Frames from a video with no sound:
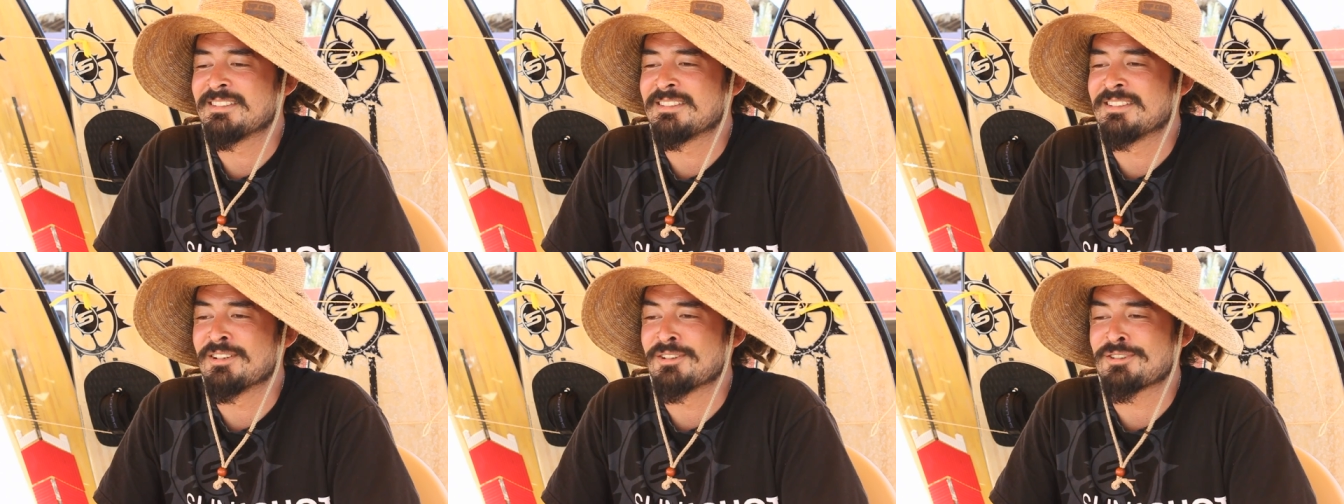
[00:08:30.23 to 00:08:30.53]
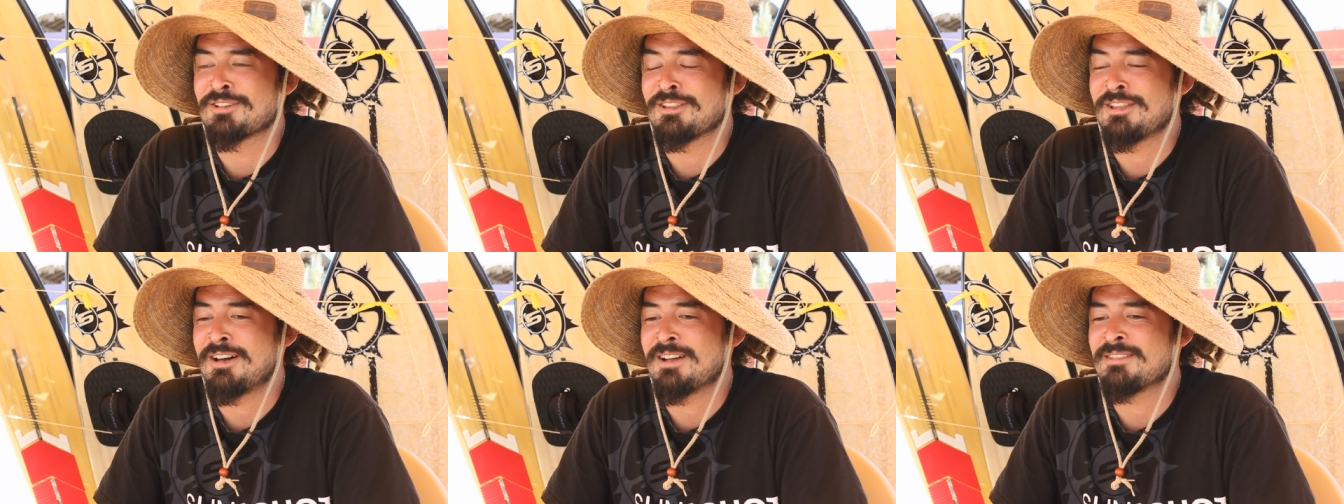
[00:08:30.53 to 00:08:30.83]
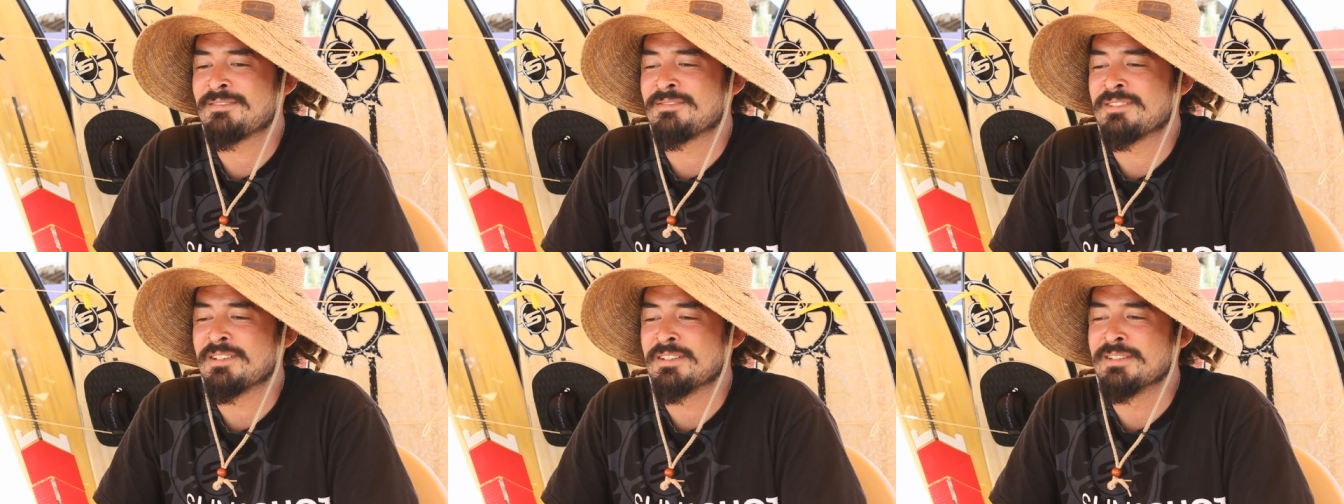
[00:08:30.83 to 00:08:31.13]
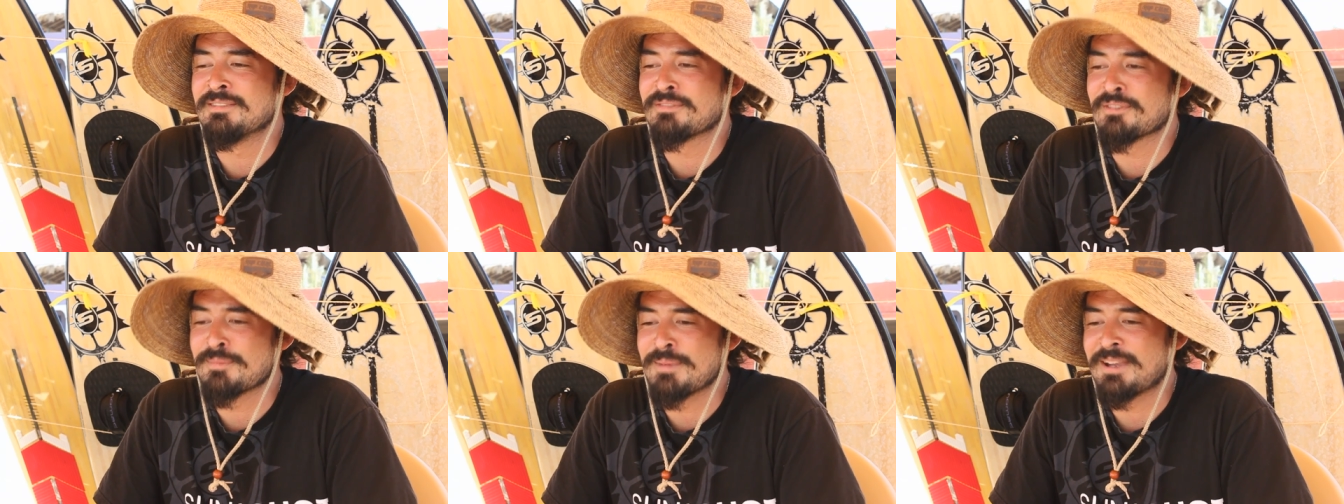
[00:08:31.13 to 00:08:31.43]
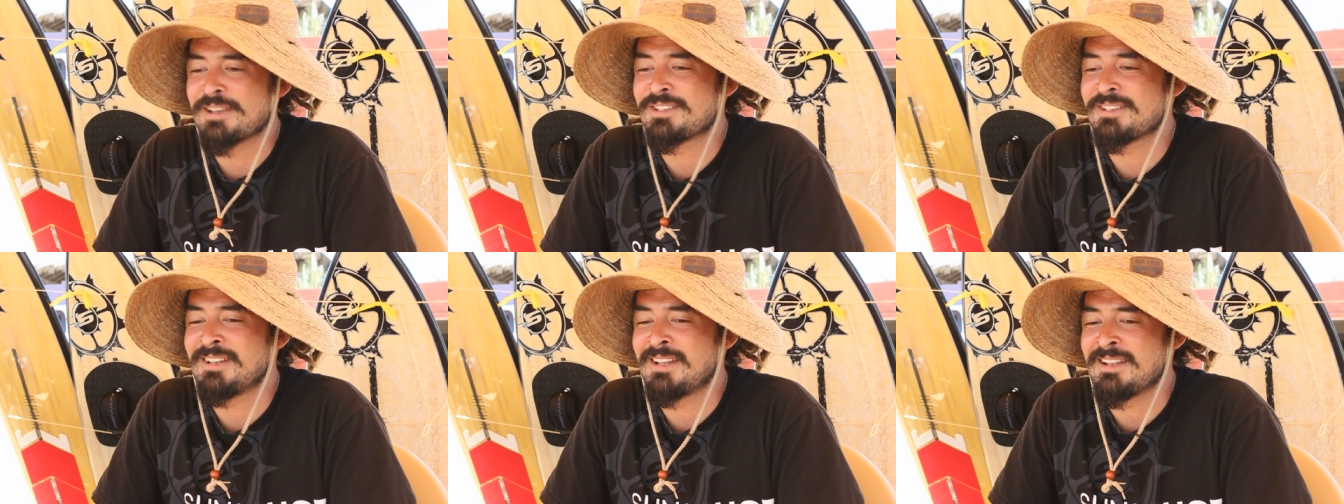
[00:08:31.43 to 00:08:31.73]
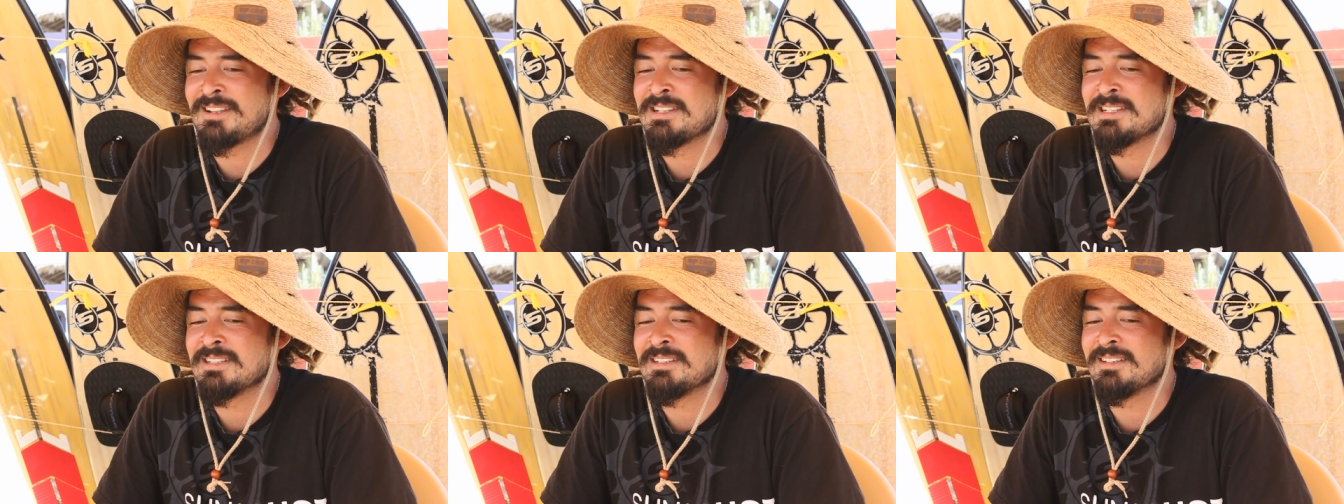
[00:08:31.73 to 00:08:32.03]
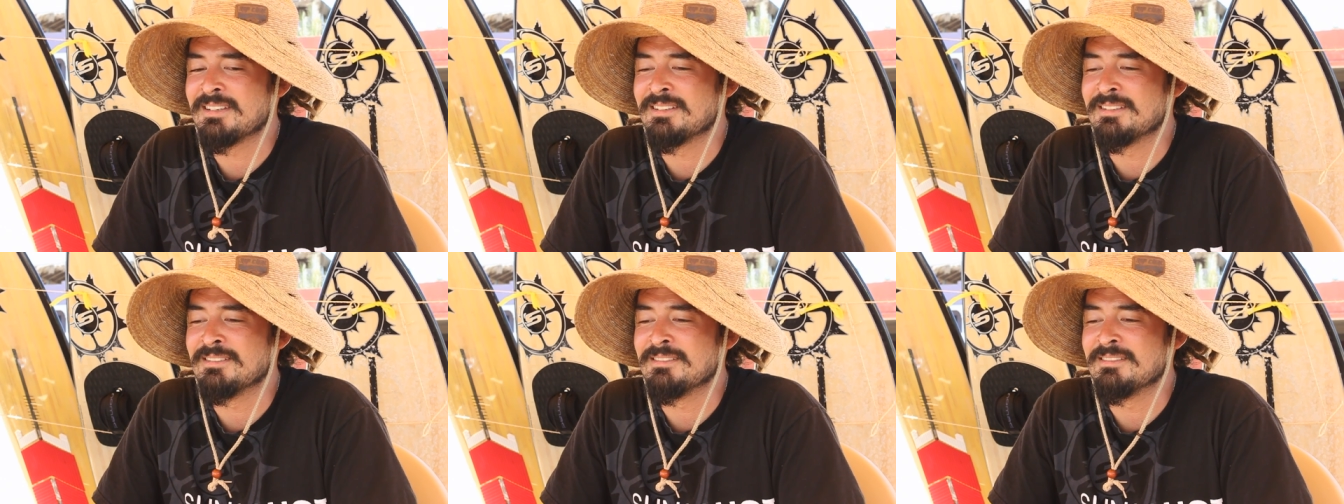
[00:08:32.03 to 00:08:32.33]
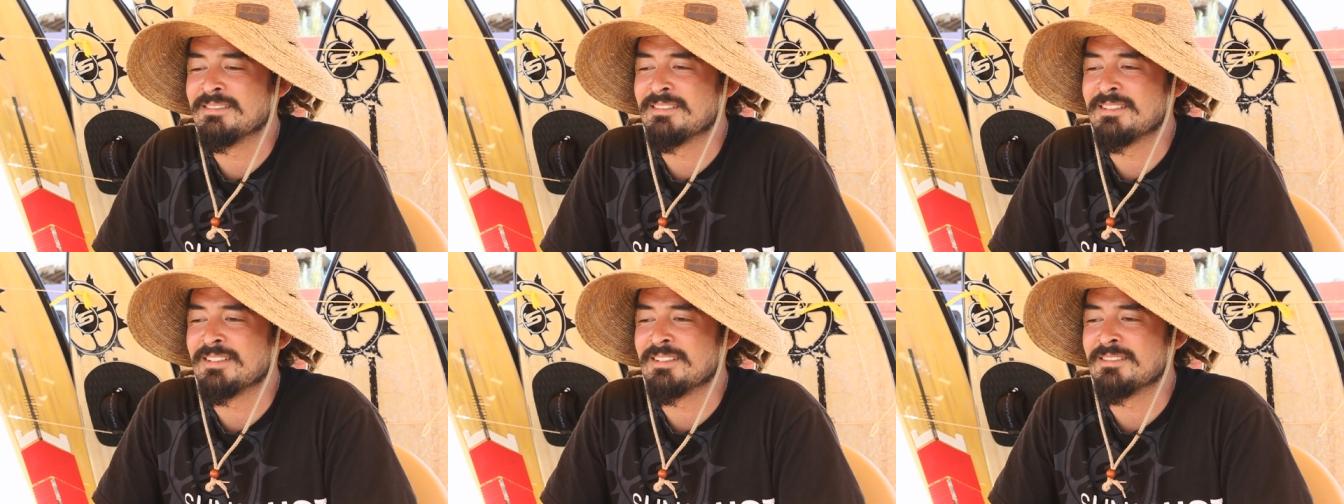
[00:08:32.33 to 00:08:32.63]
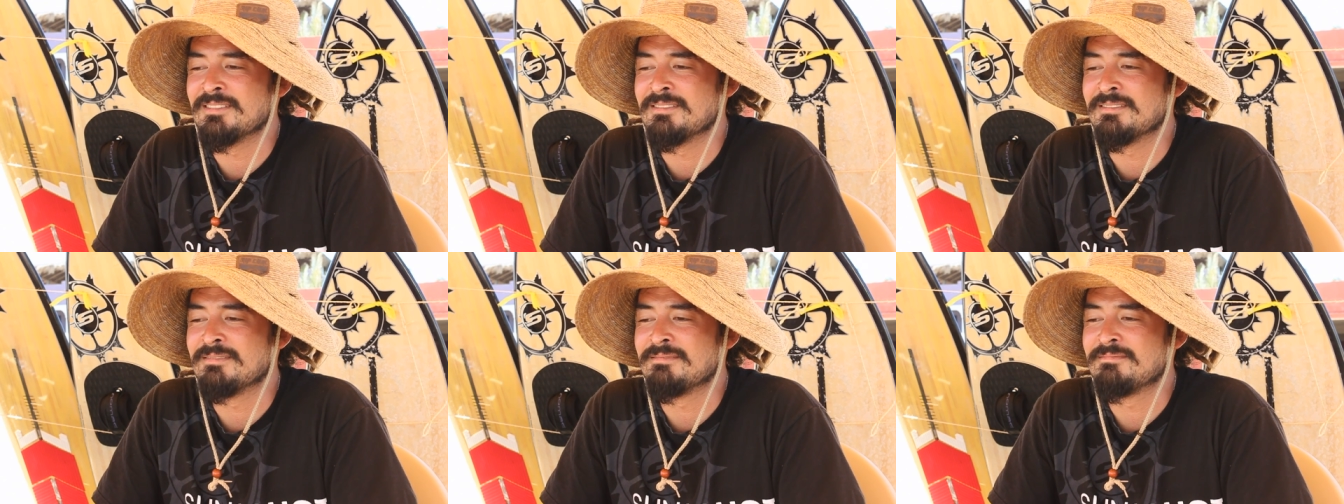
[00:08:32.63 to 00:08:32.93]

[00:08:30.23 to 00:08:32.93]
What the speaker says: there's a lot of information and